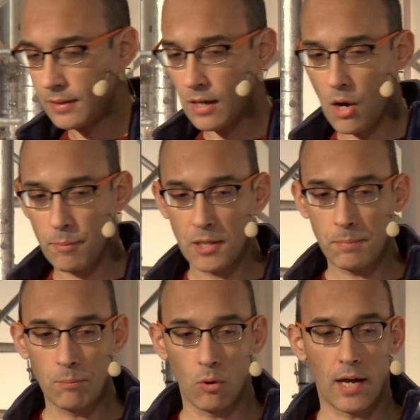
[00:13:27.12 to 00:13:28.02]
how many
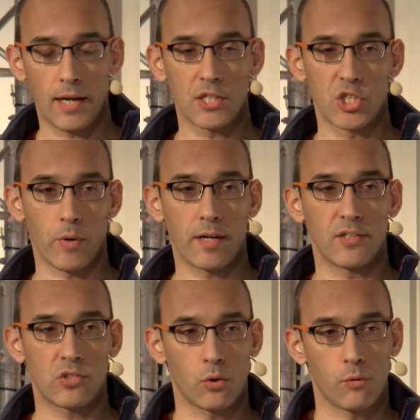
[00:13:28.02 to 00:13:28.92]
people are
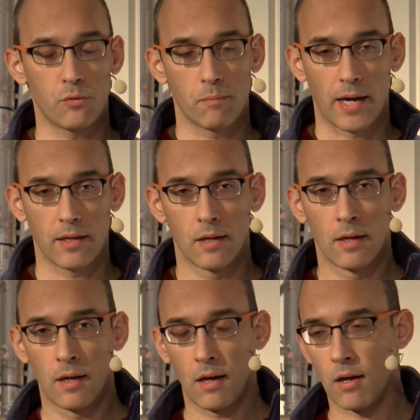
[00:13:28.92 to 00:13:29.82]
indirectly served by
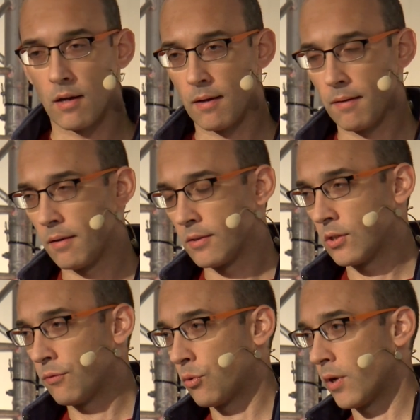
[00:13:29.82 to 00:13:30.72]

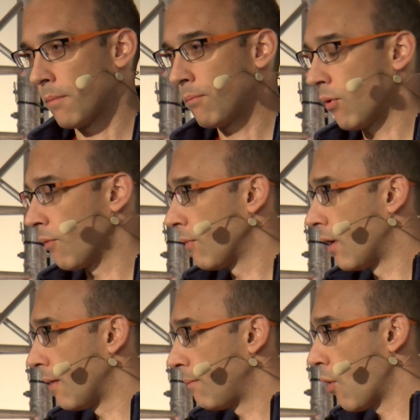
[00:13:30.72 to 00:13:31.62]
software
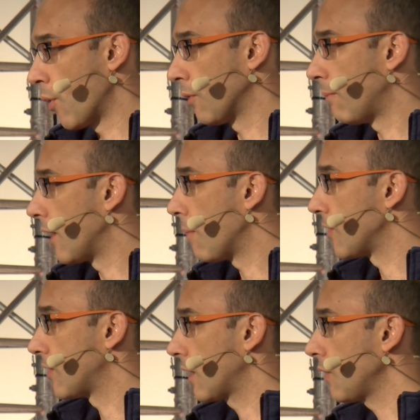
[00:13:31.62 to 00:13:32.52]
powered by
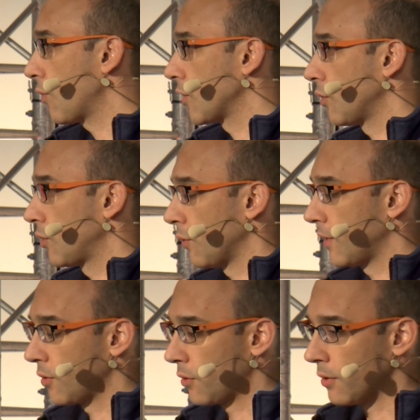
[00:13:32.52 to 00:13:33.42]
OpenStack infrastructure
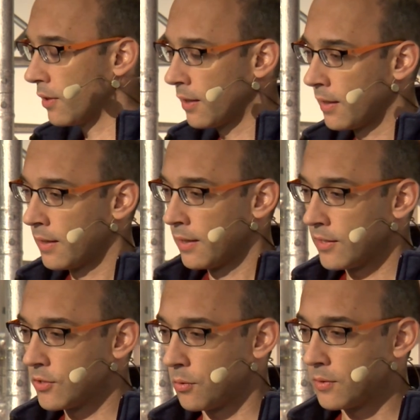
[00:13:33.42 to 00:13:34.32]
is a
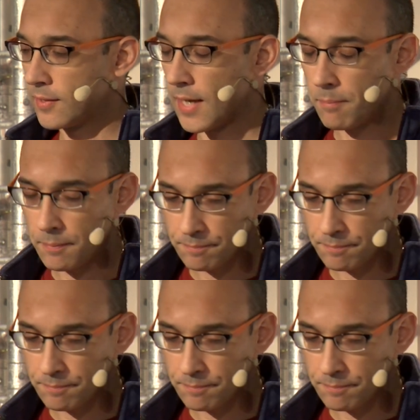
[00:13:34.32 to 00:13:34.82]
good step.